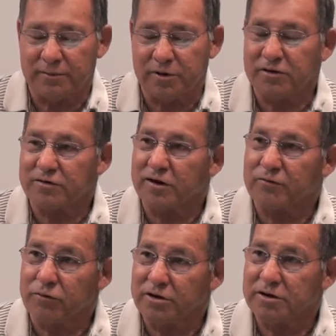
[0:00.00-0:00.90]
because
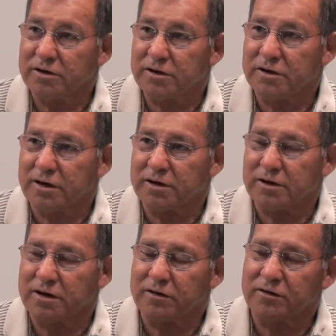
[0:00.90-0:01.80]
I've worked in it,
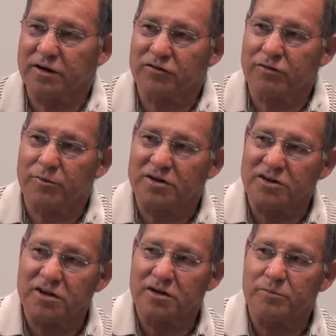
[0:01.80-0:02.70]
not so
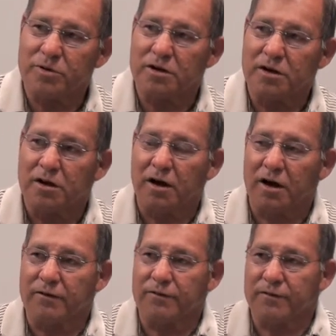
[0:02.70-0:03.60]
much in it, but
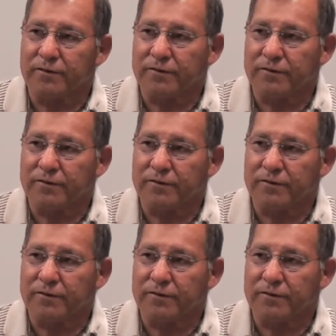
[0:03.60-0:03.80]
I've